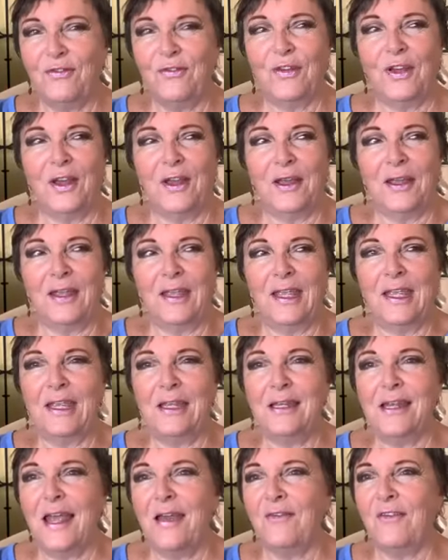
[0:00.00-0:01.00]
uh, he
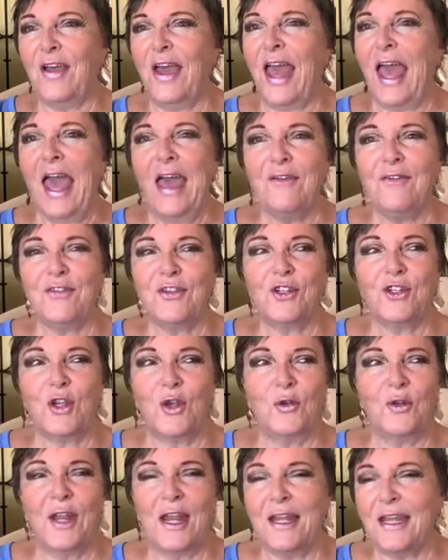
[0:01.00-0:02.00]
never ever
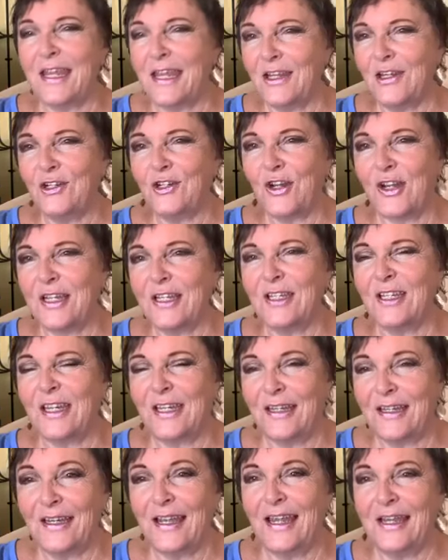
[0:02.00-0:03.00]
showed any interest
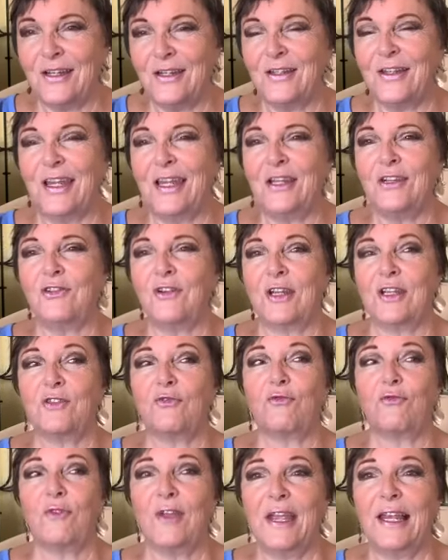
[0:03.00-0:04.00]
in interest
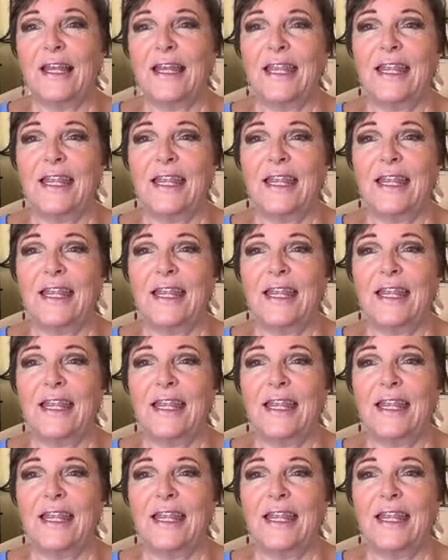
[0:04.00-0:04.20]
really.